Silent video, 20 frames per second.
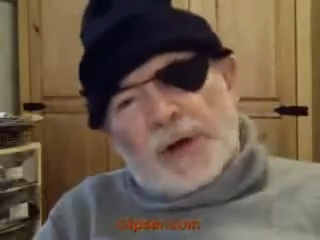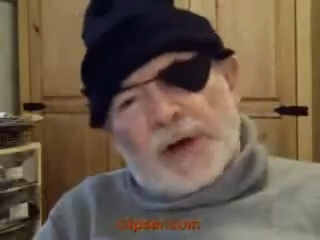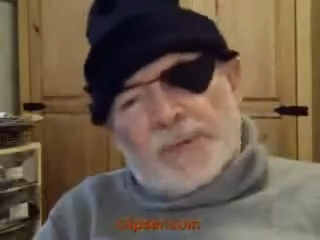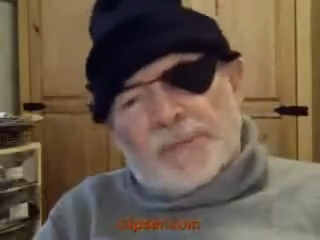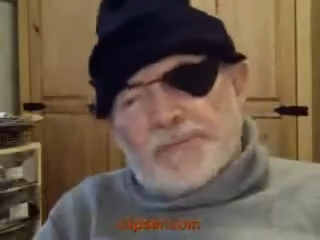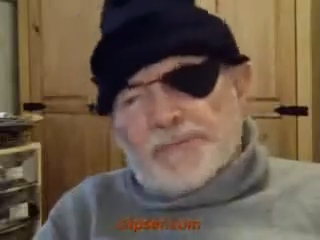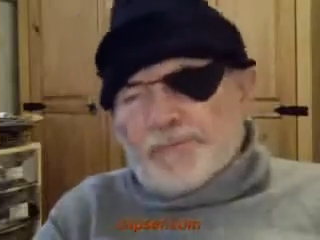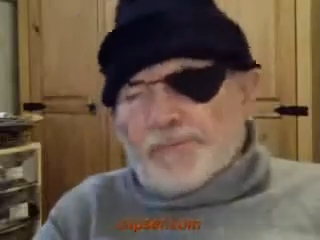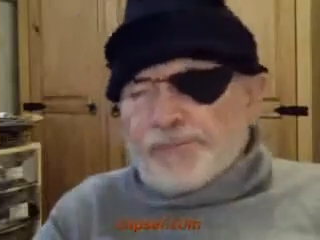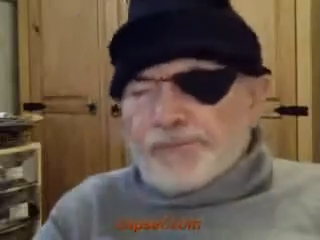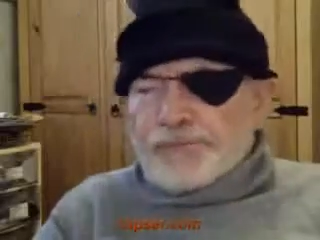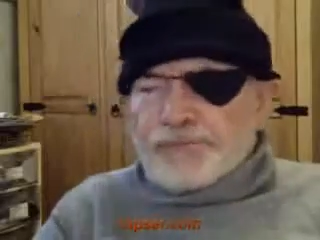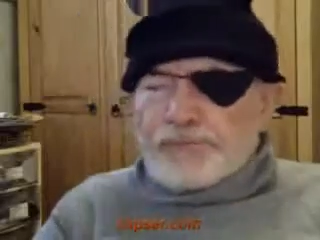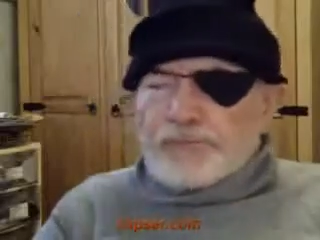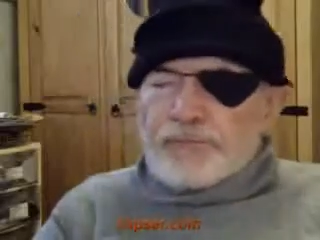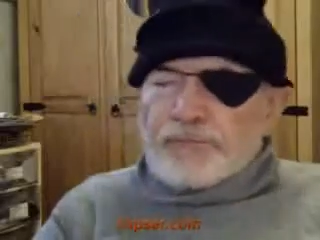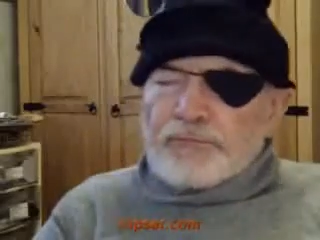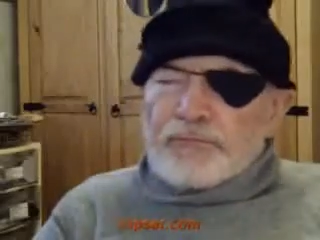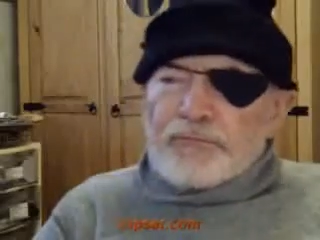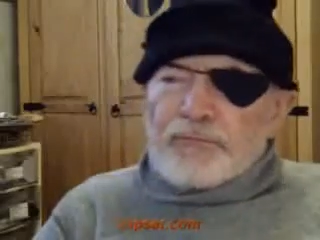Dorma.
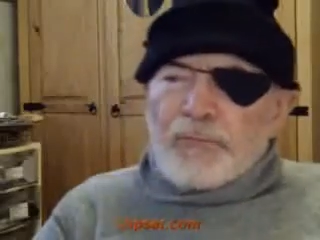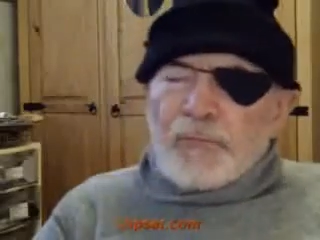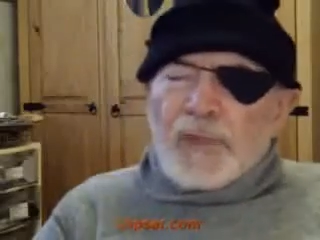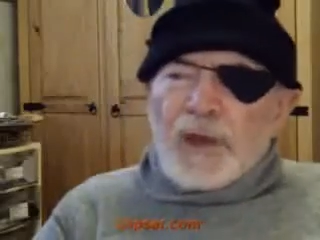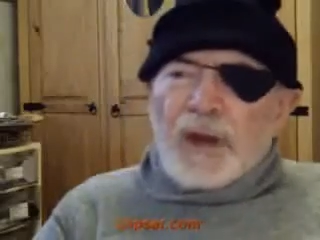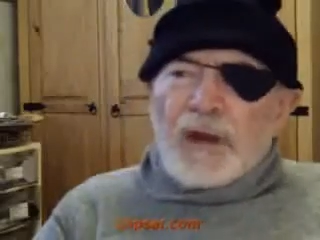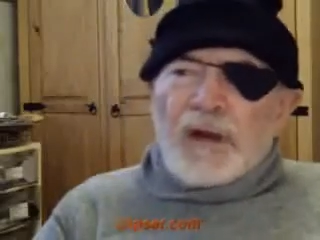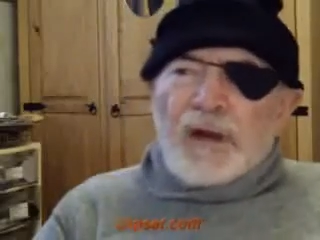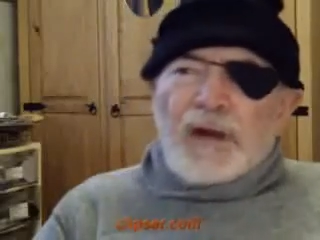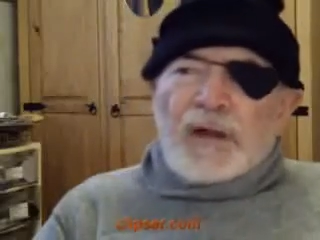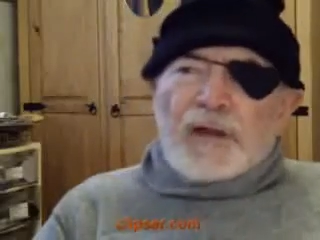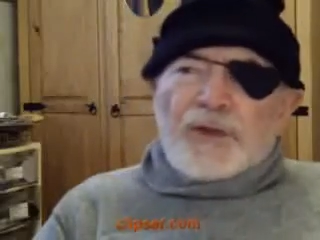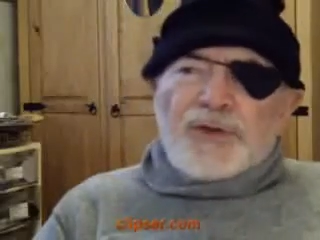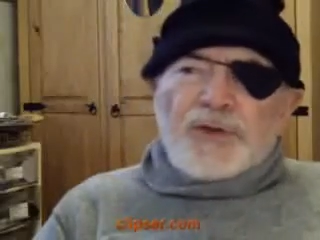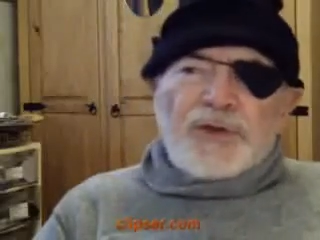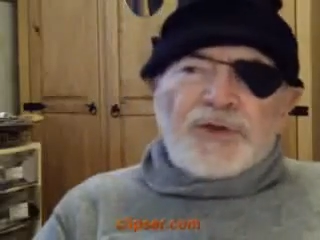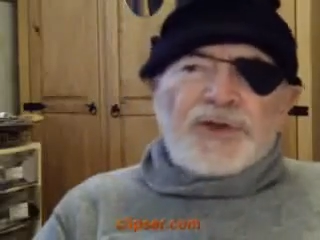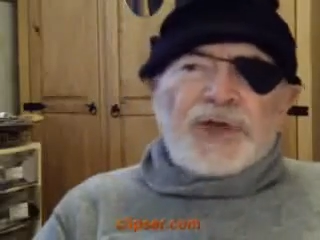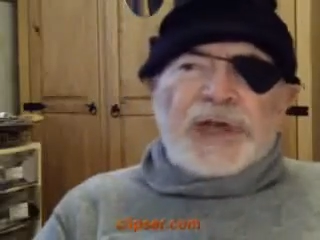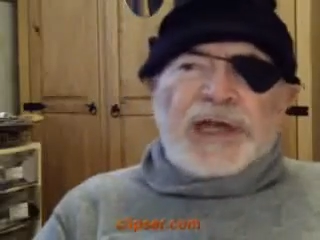
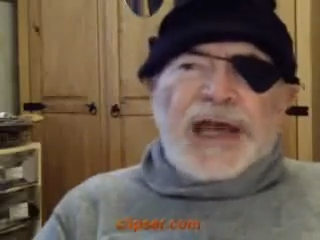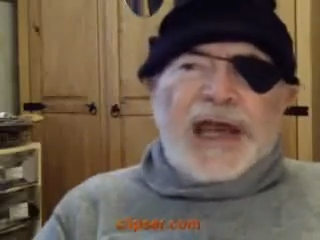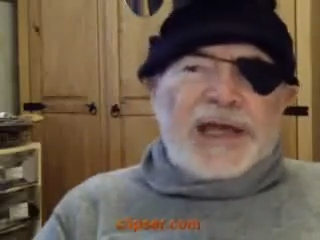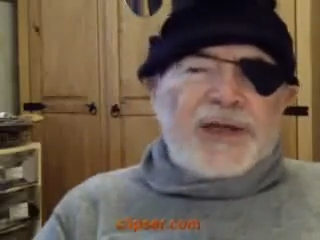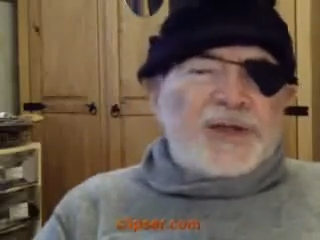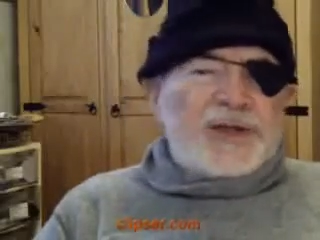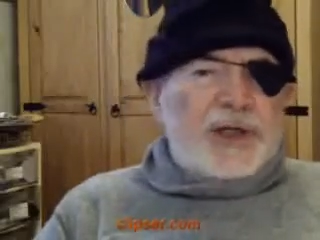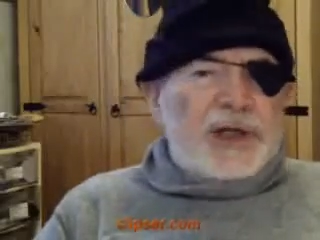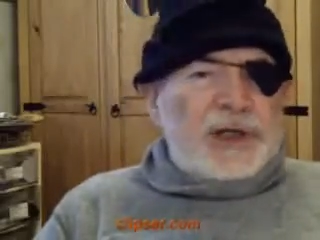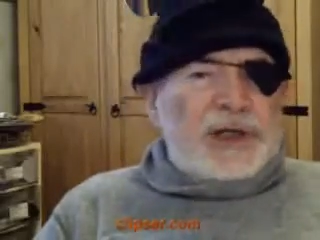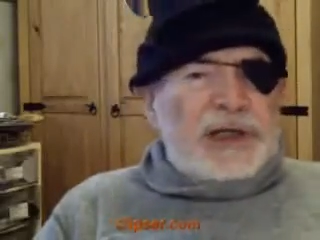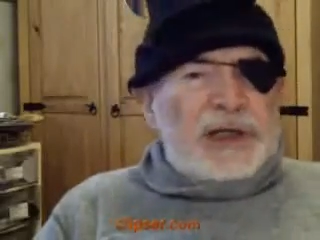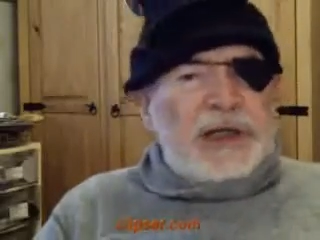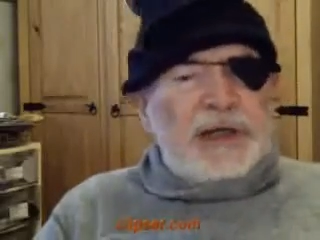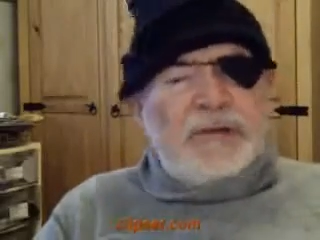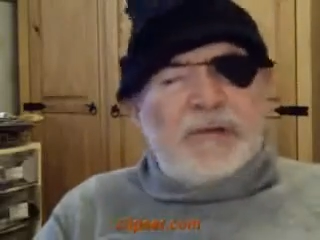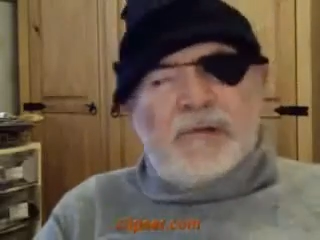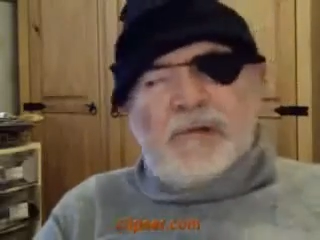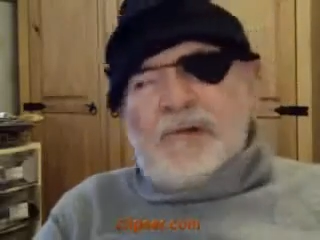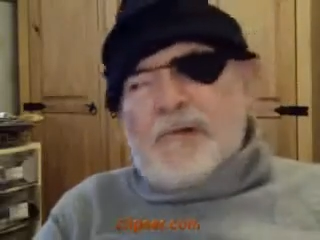Just
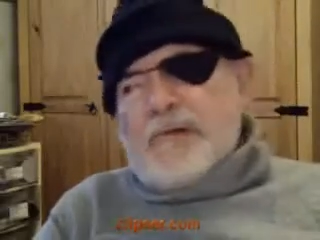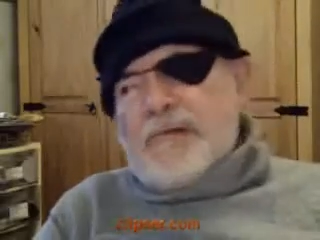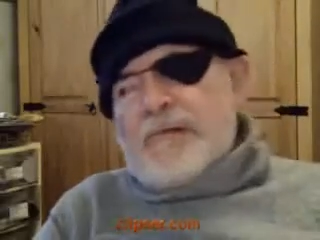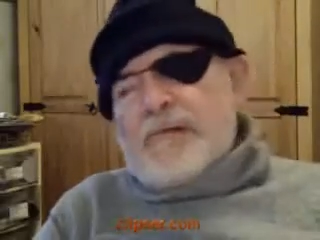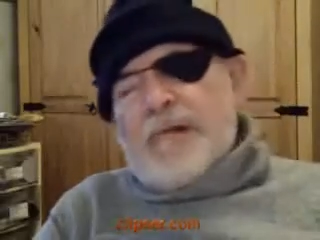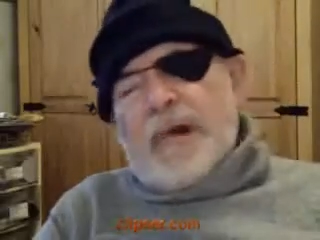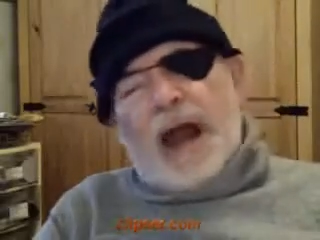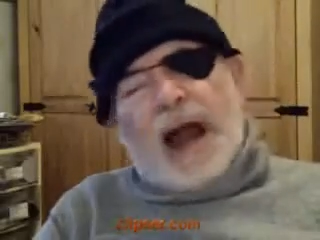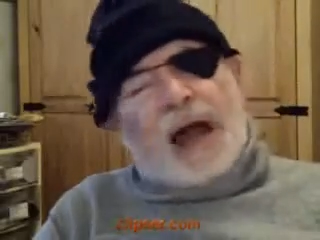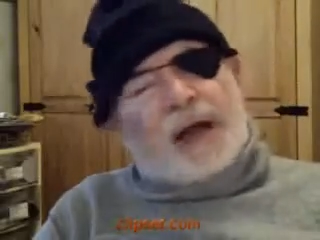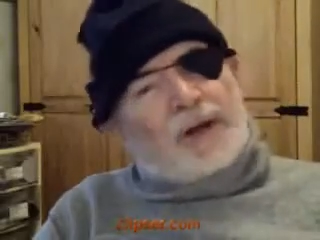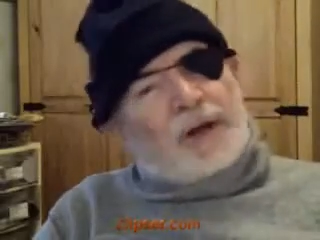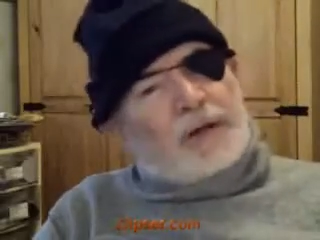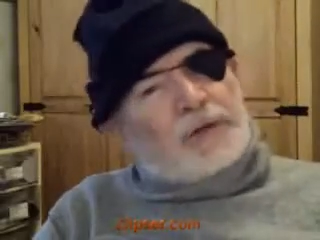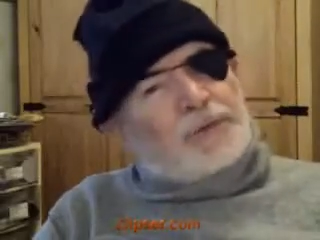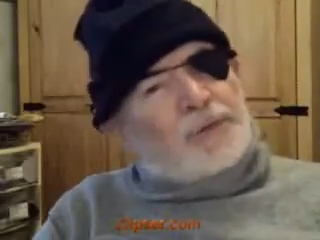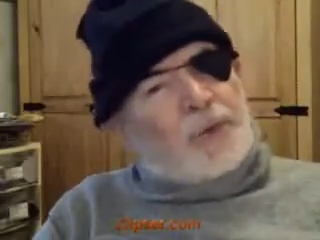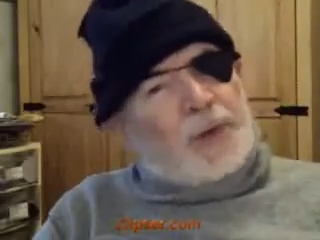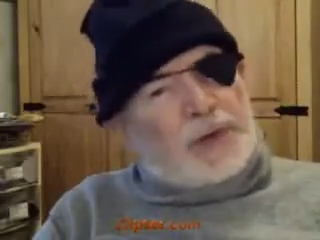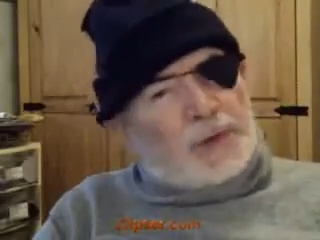occasionally,
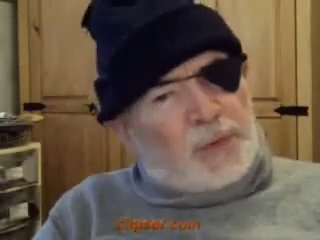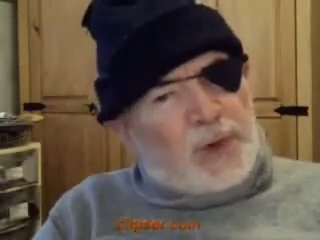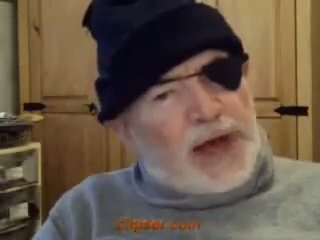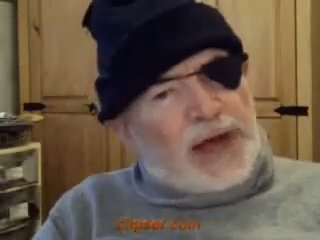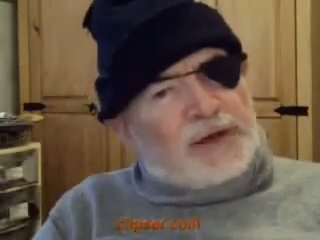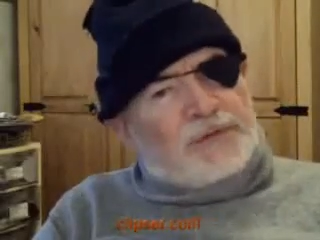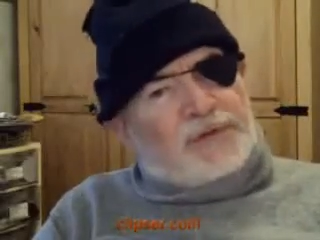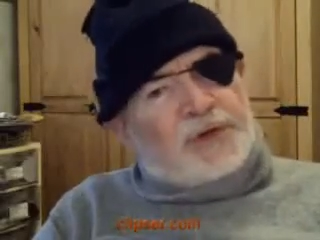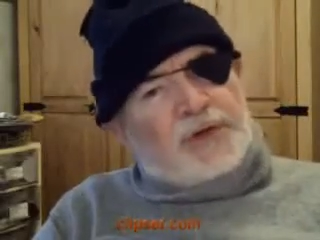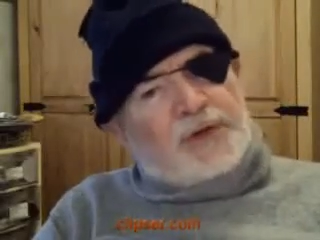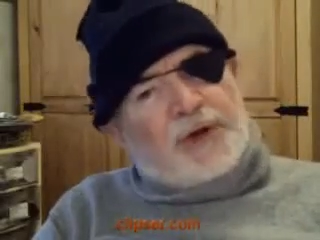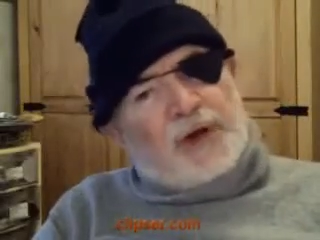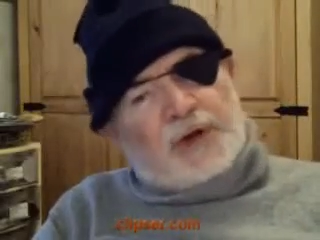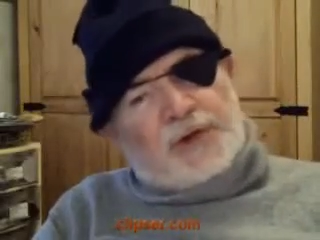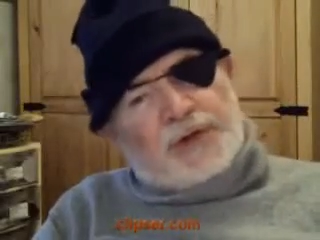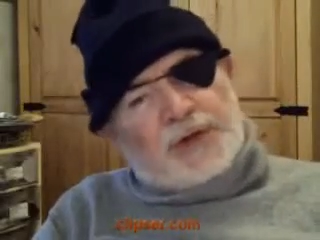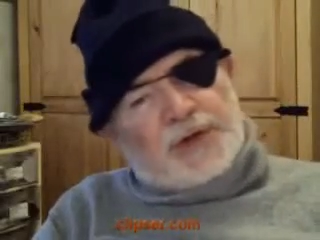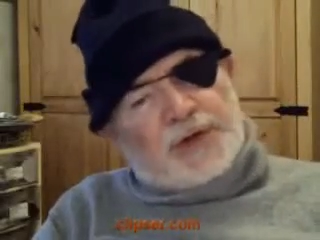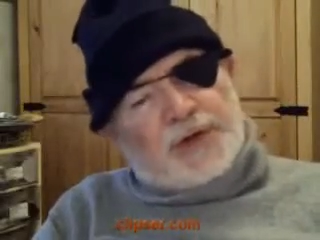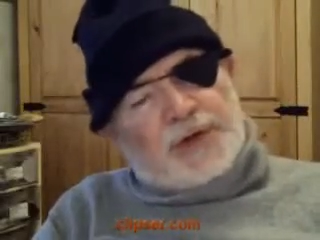Adolf will wave to the
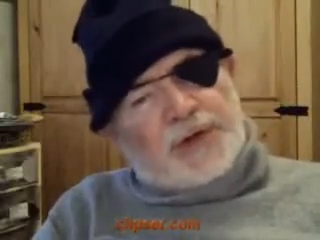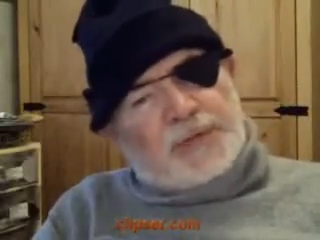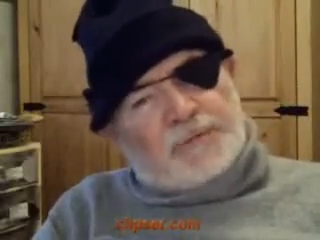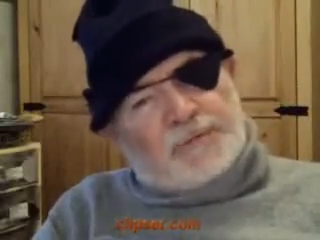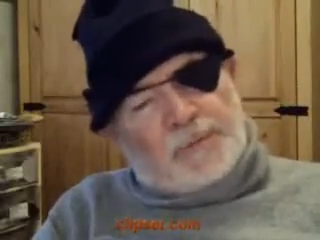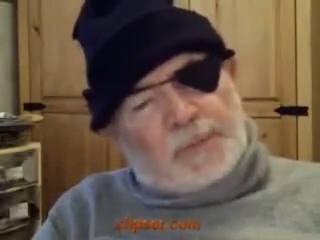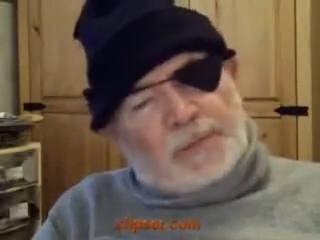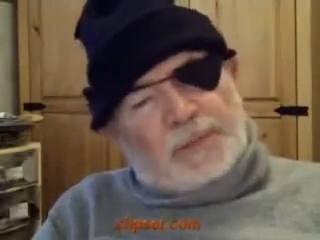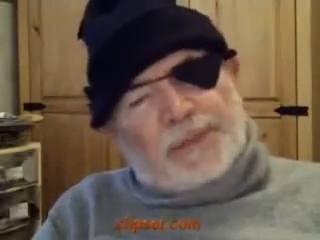audience.